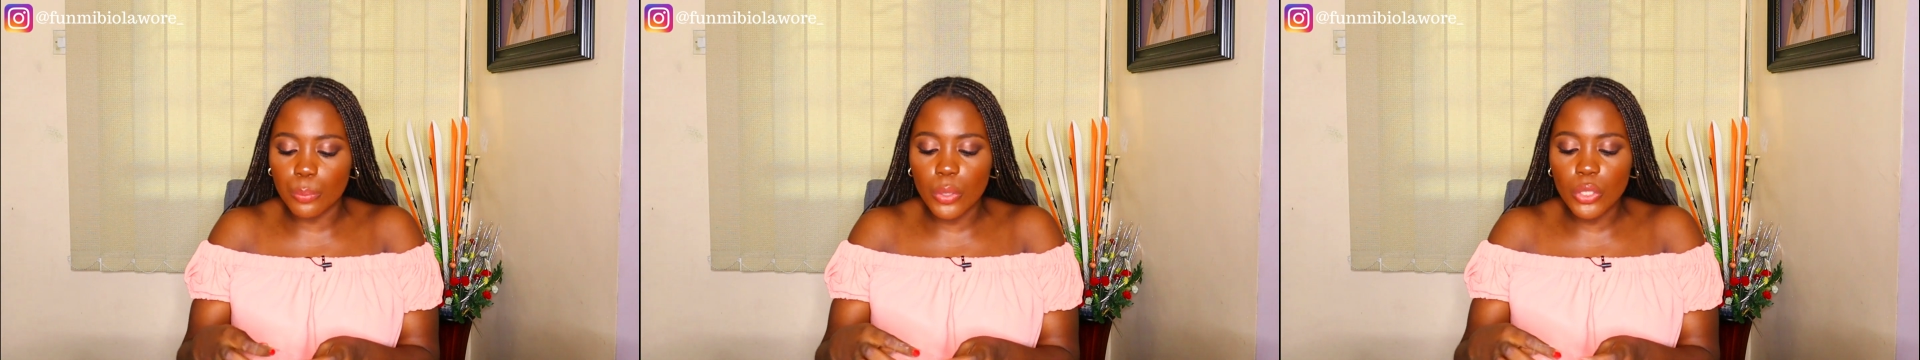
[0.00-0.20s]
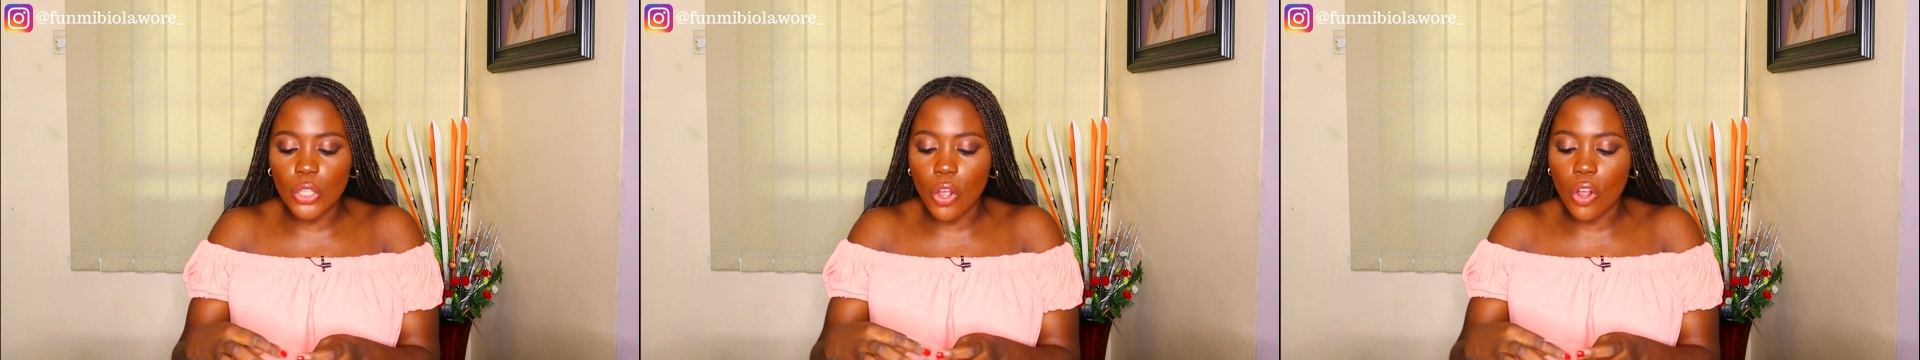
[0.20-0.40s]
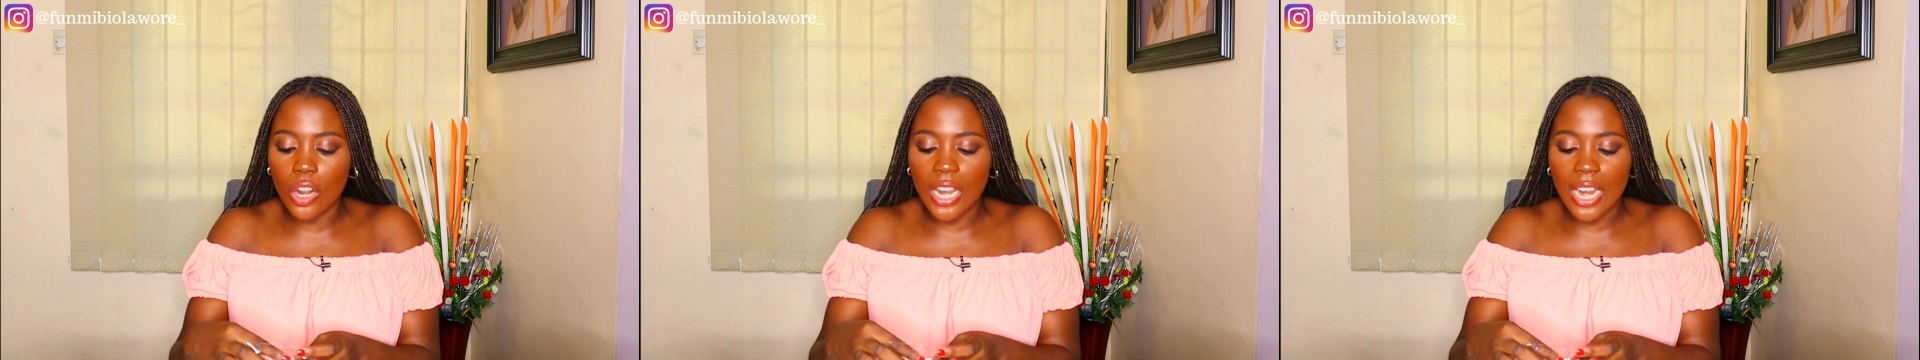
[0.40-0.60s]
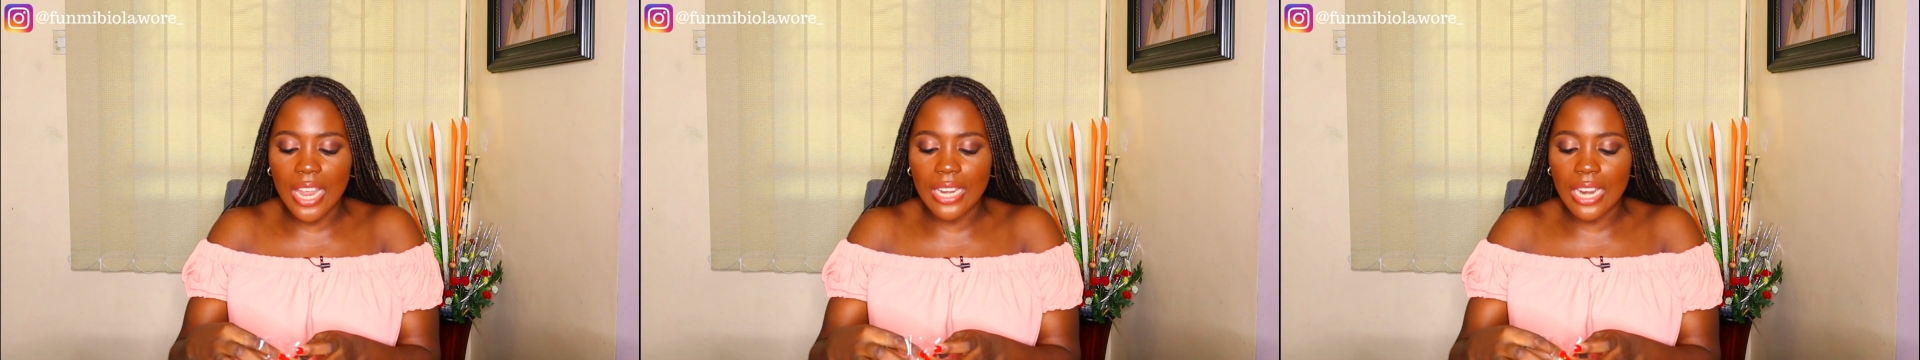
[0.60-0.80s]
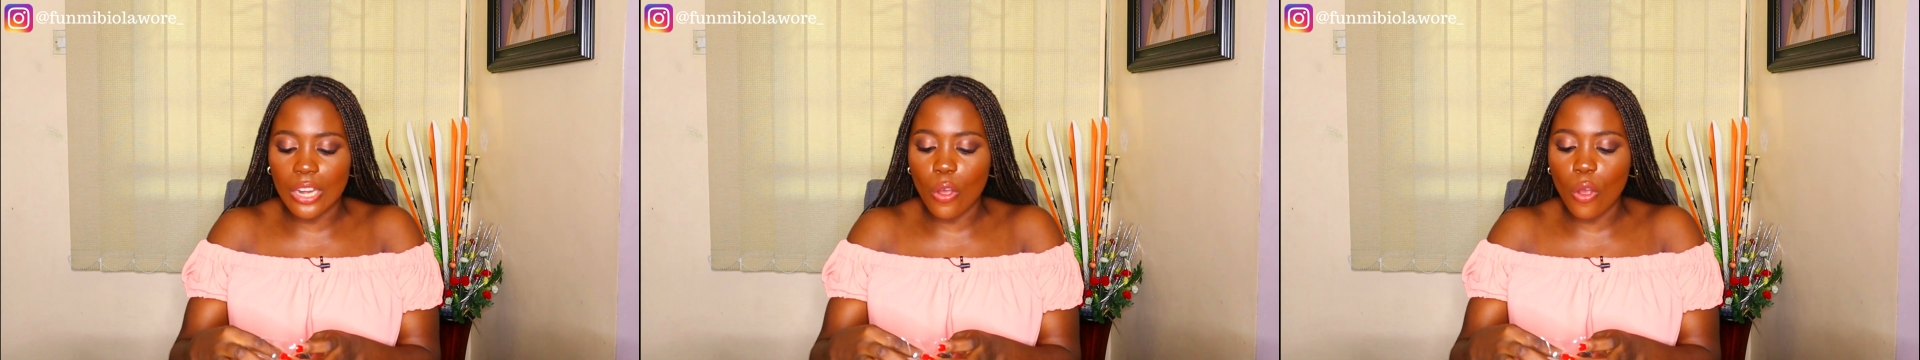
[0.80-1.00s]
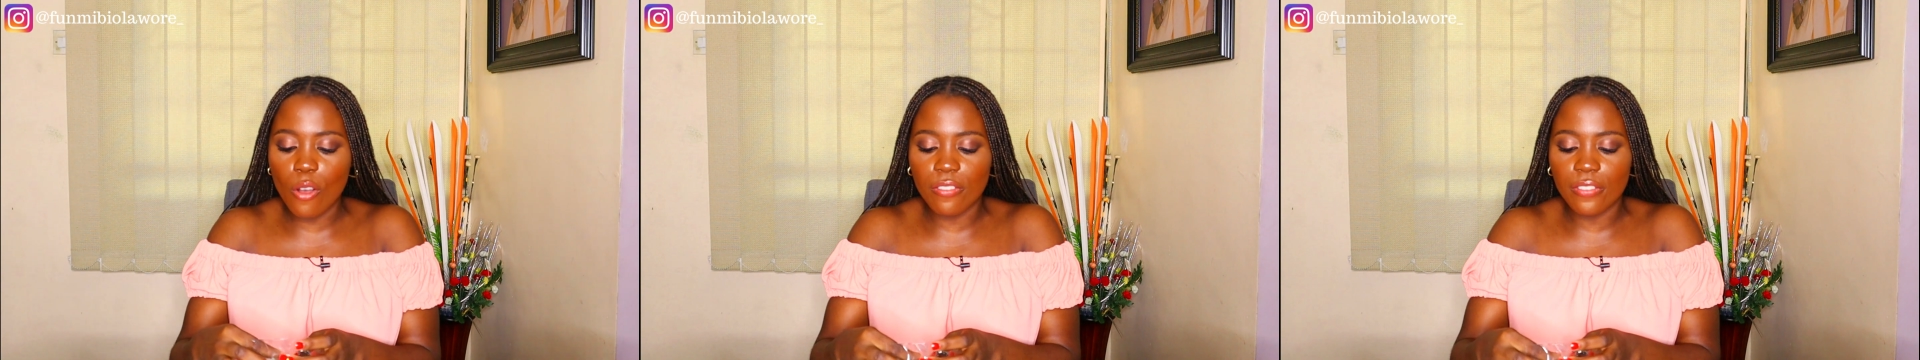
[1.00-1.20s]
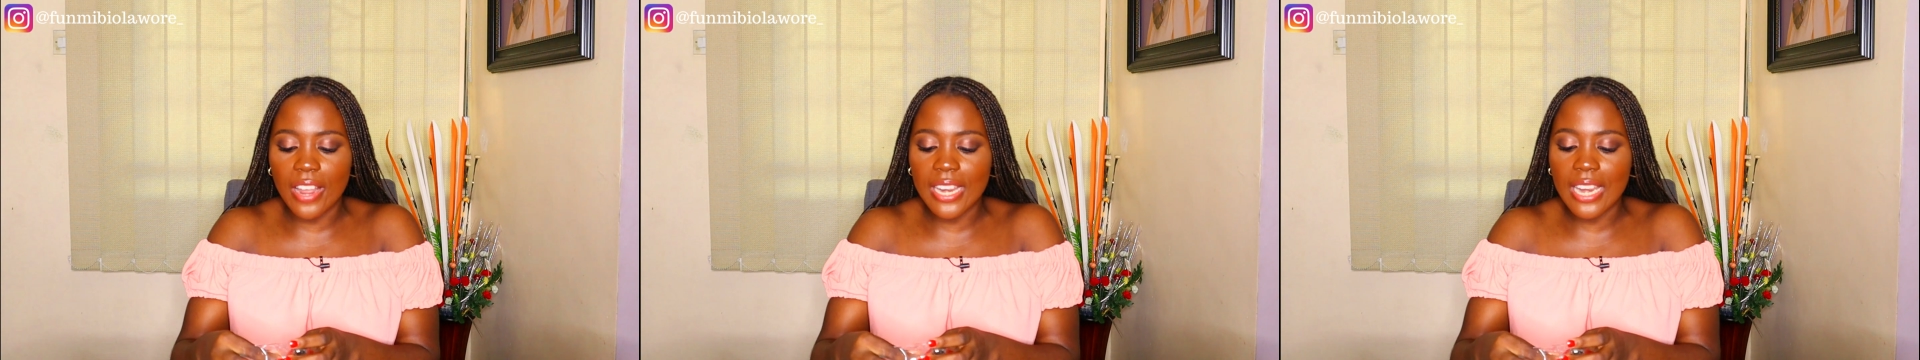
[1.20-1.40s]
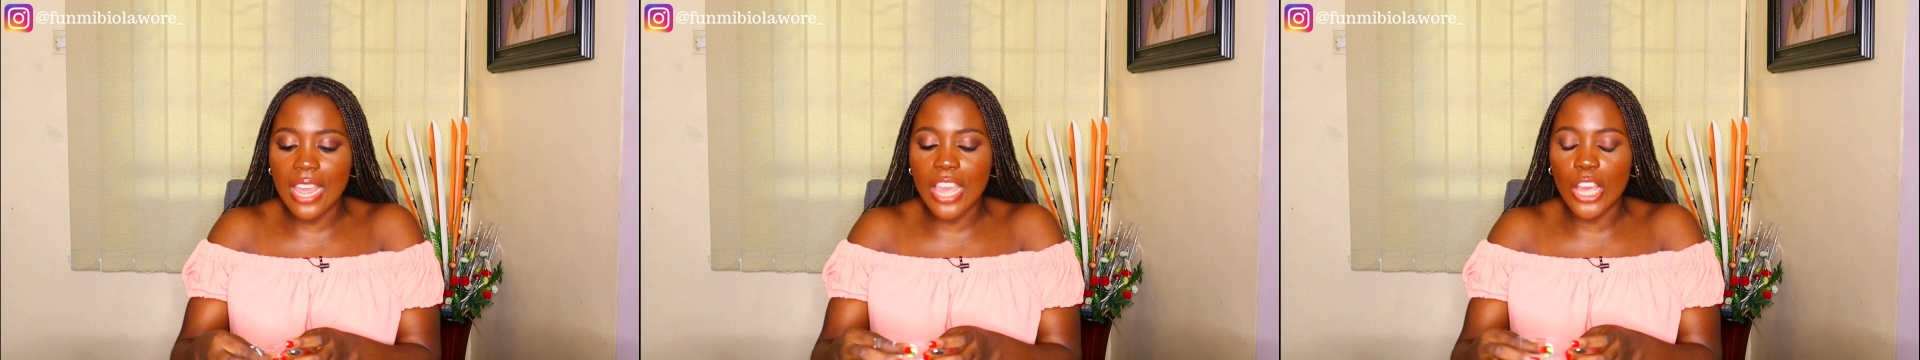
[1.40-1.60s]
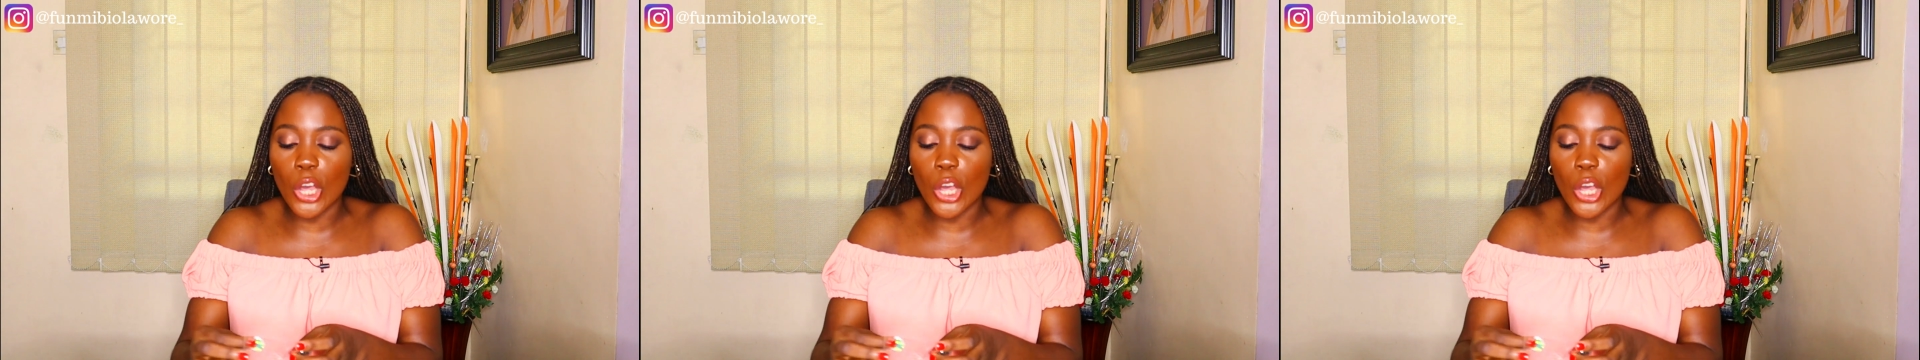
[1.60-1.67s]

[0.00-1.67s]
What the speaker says: both online and offline,